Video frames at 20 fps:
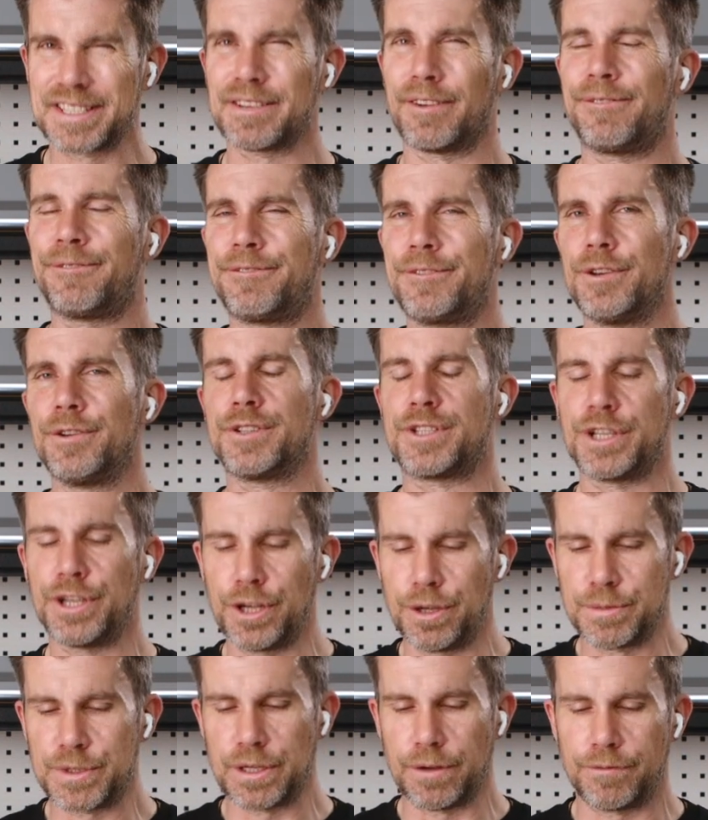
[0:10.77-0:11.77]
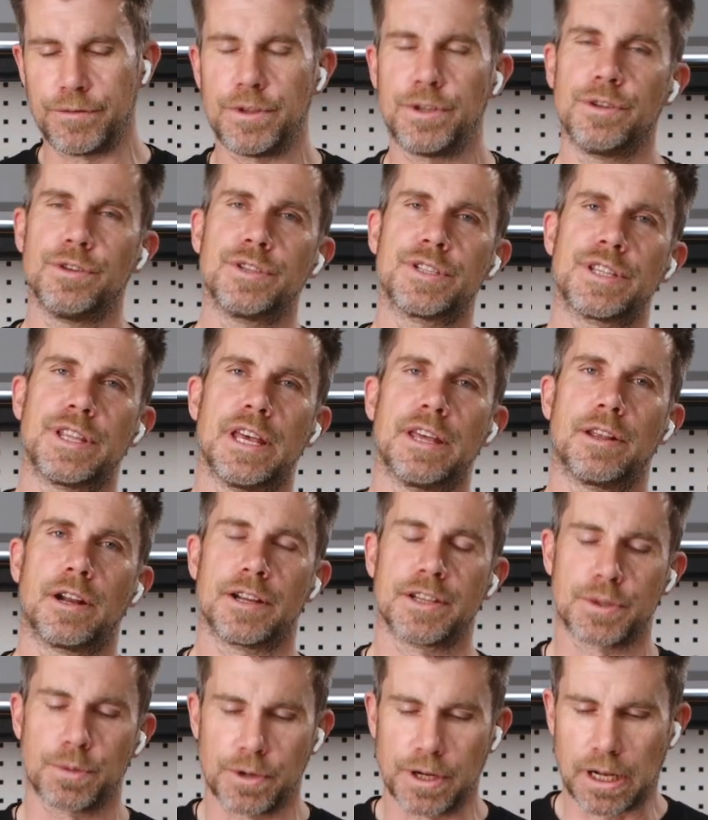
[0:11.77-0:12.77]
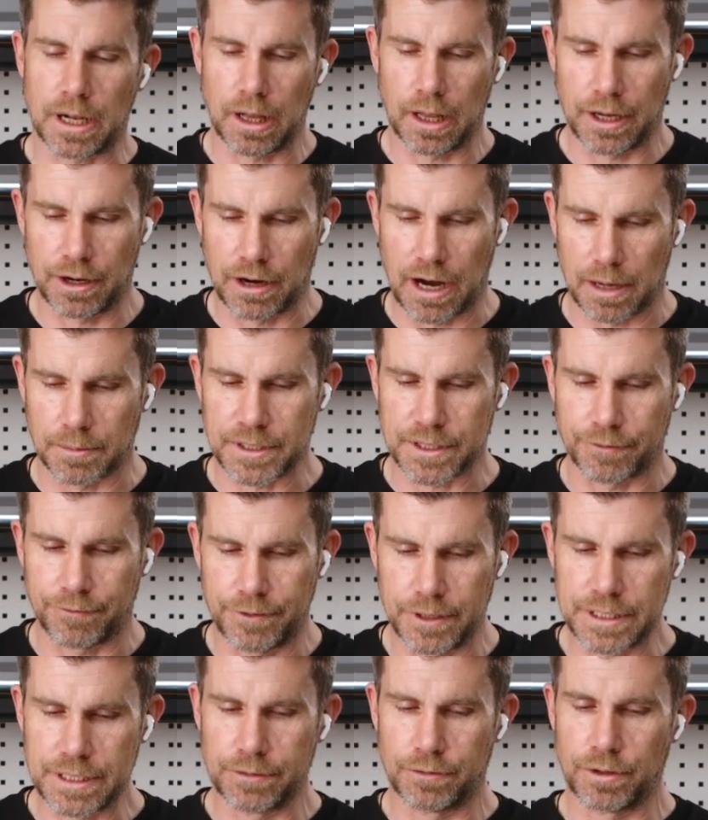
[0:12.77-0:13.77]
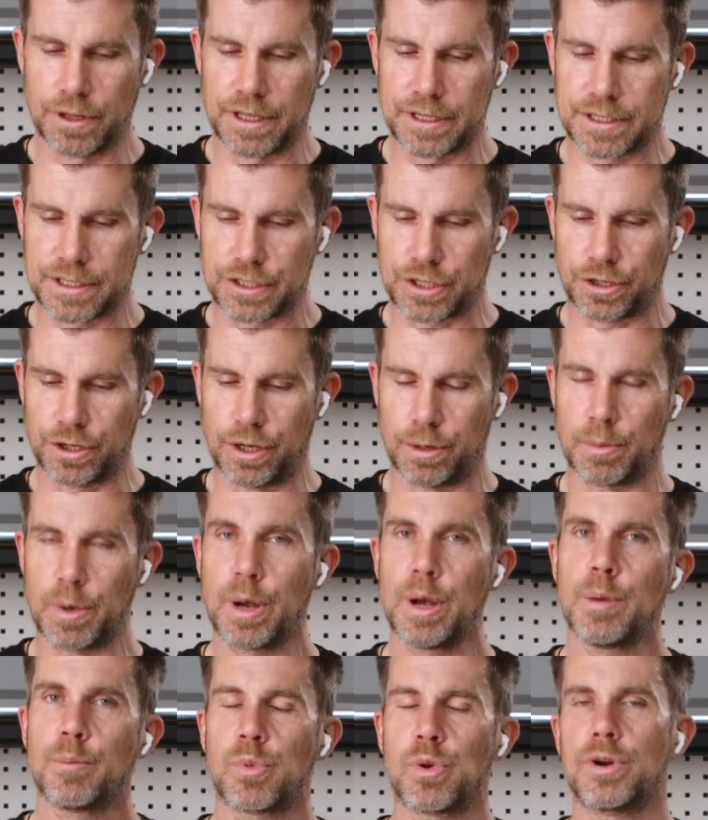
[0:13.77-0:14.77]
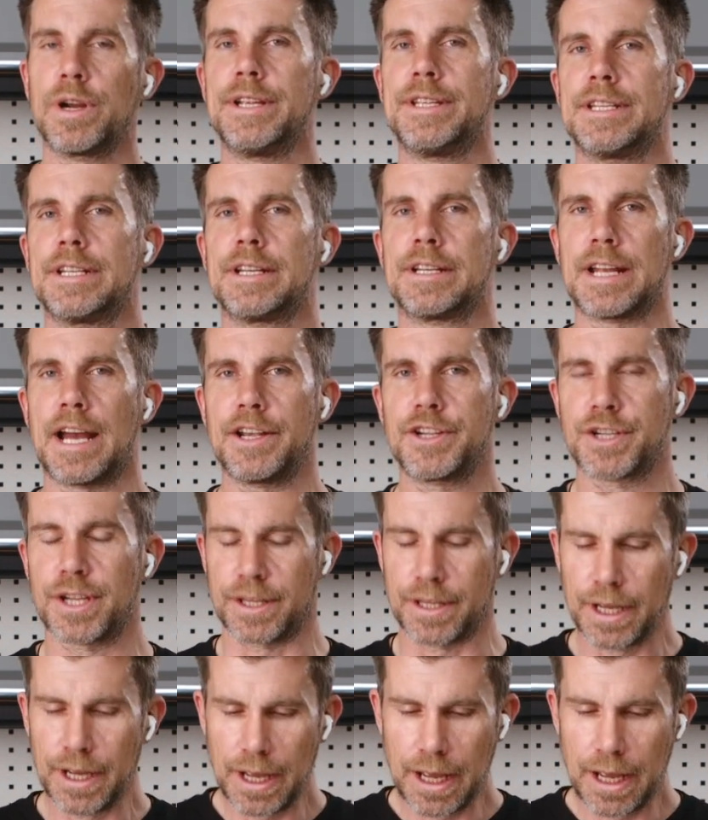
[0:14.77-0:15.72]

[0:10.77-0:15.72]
a few terms you've used there that I just want to clear up. So first of all, this term pre-detonation.